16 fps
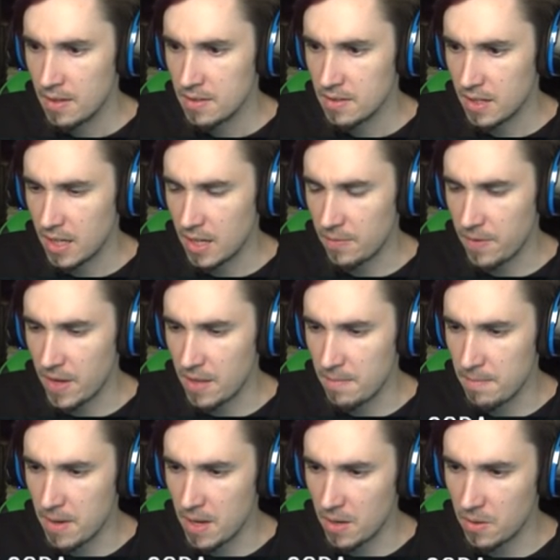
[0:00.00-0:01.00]
So I gotta find the
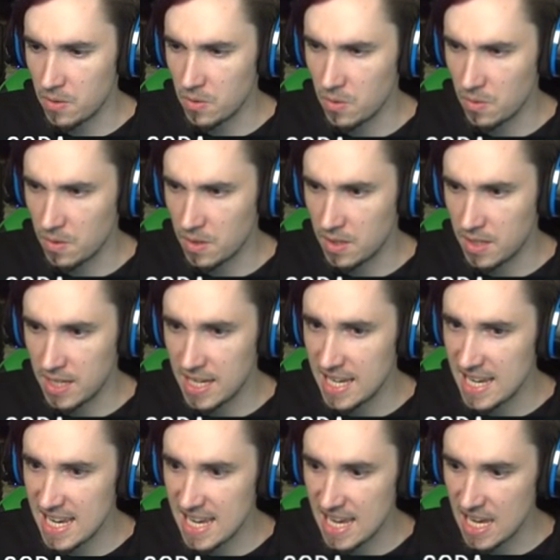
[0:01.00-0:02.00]
medical
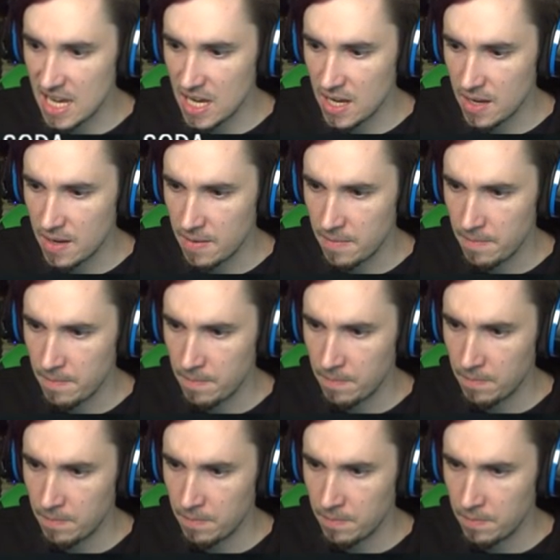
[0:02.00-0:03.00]
key.
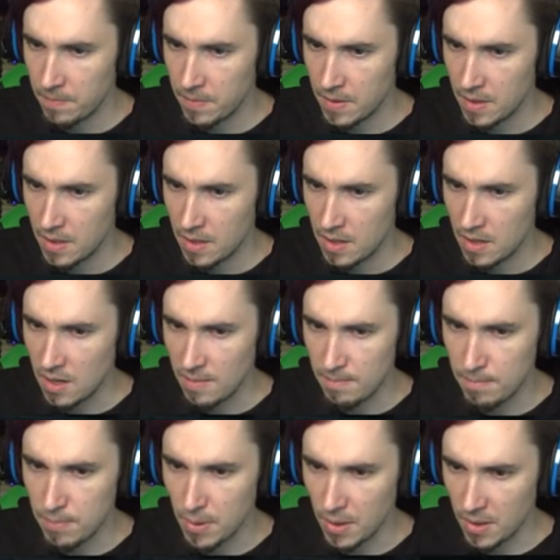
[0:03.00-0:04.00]
A
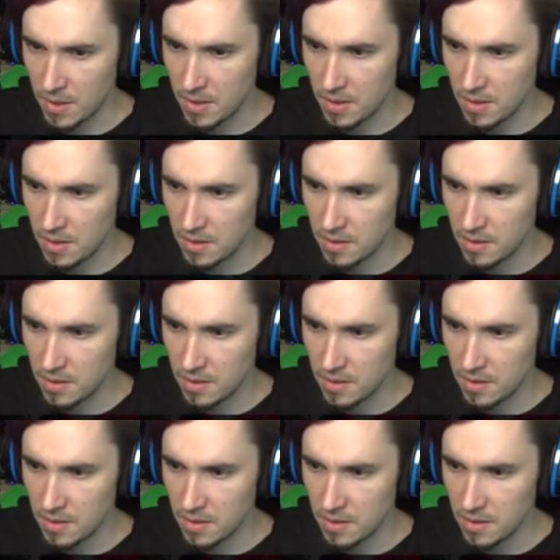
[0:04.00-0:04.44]
book.